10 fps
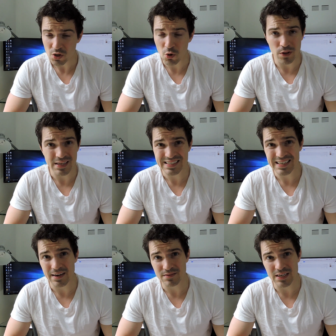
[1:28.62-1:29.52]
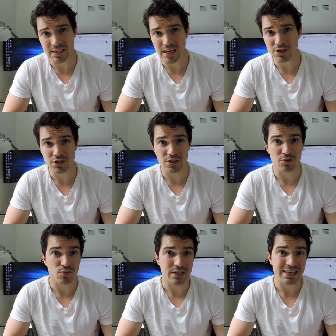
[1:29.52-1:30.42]
or this set of citations, and
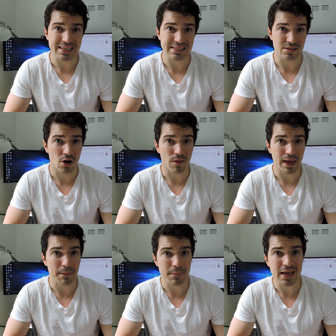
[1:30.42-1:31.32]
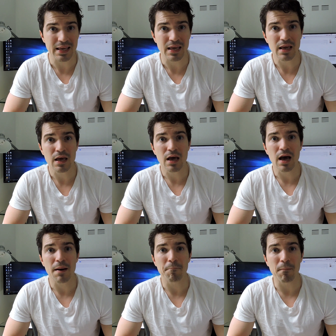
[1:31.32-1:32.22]
there really isn't all that many,
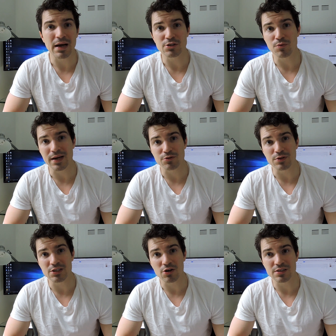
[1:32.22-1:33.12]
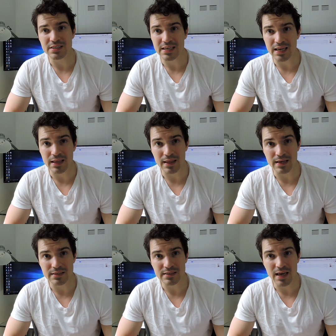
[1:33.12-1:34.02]
but directories are seeing
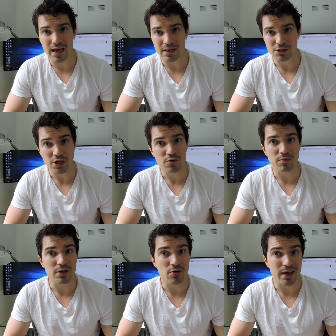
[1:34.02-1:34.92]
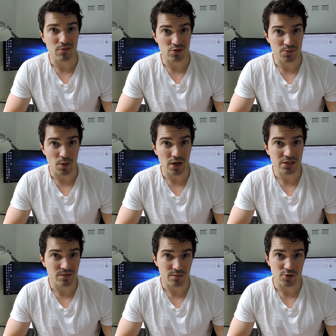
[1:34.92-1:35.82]
this, and generally we don't get a
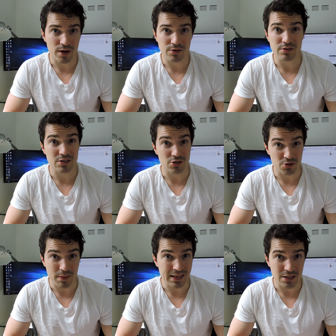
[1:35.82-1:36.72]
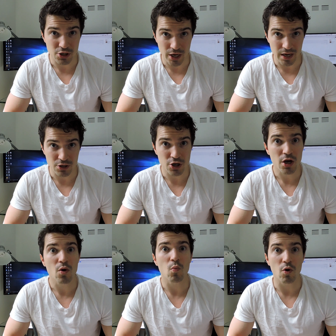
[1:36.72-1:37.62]
response from directories. They'll just make the change.
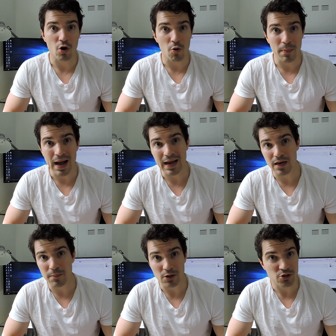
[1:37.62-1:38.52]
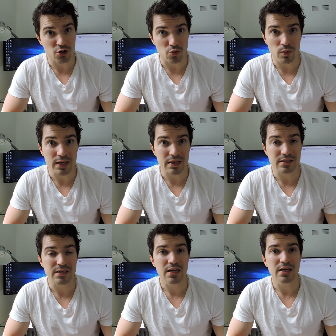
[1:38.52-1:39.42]
We'll go back in about 2
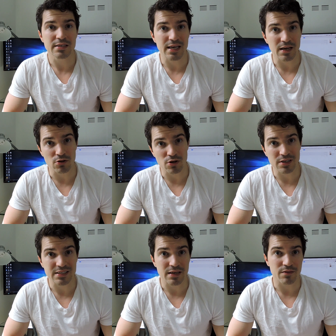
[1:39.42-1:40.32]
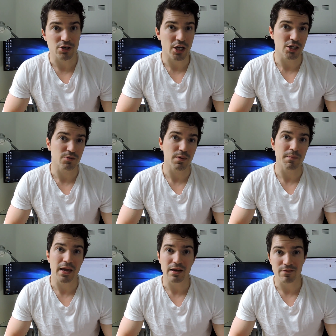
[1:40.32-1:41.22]
weeks, take a look to see if the change has
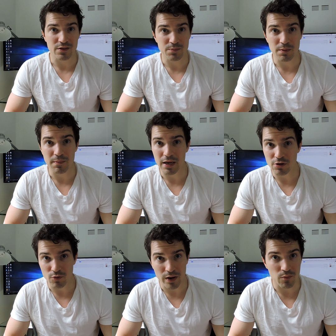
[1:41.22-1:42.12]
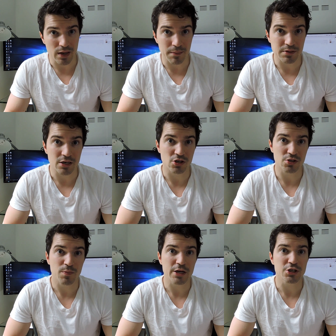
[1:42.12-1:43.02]
been made, and if it's been made, great, we update our
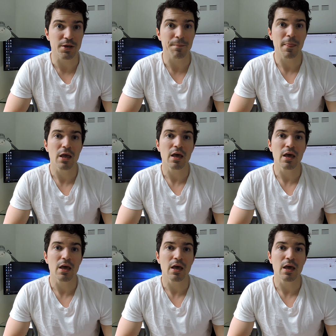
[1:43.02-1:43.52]
spreadsheet.